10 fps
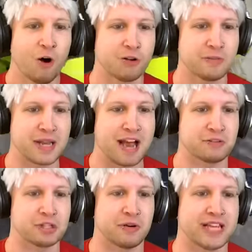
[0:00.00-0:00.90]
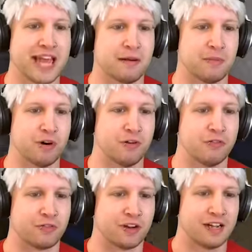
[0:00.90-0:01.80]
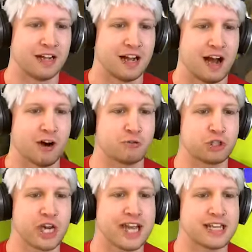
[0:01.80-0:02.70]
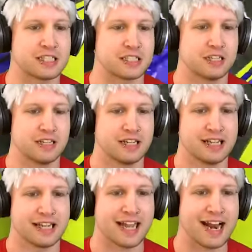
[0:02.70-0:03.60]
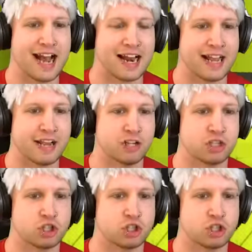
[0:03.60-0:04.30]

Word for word: Hold him down so he can't move! Oh, jeez! Get out of here, you